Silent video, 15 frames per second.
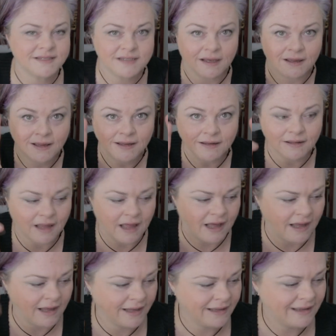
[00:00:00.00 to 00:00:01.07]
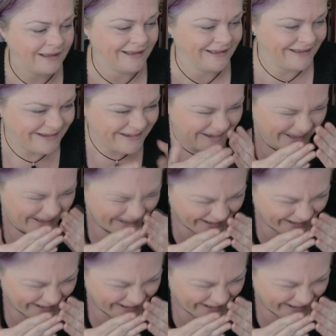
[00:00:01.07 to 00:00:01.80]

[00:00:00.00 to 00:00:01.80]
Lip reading: to lie in.